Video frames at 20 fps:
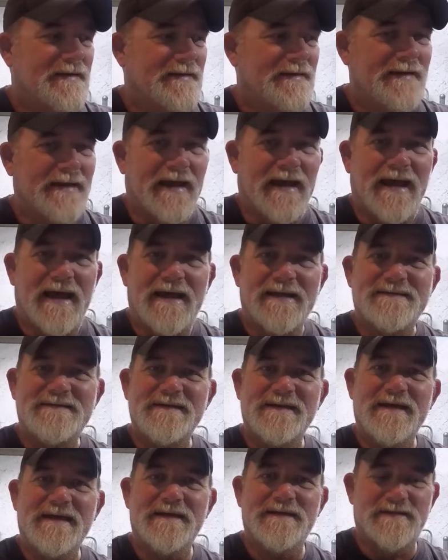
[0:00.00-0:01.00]
That's
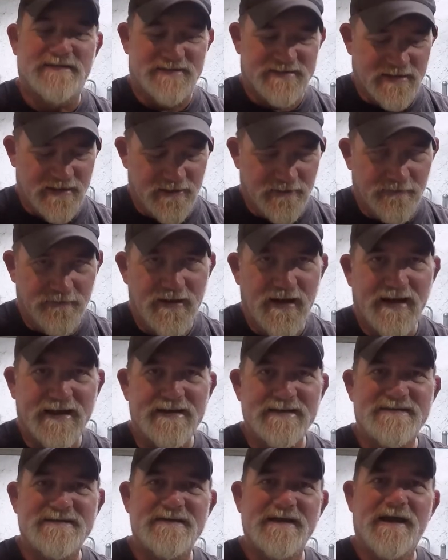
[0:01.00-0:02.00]
it. So I
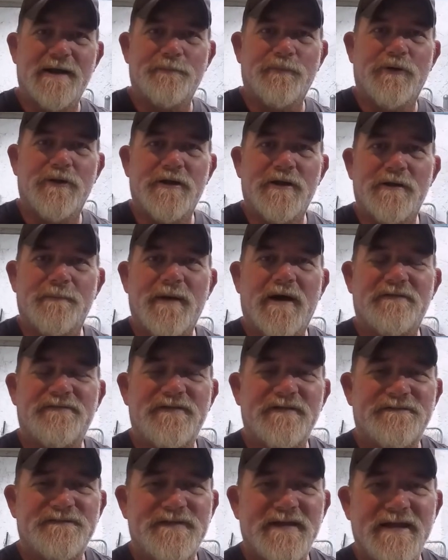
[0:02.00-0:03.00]
can see I'm running about
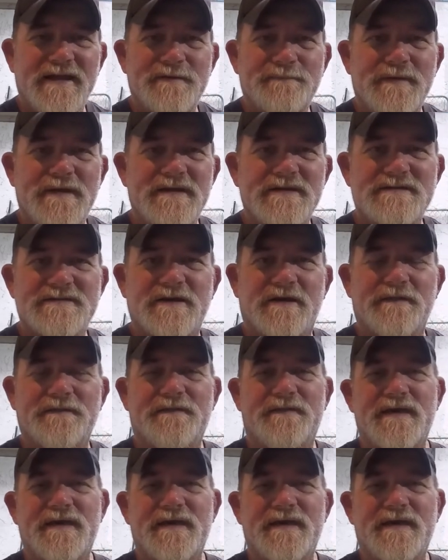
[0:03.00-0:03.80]
15 minutes on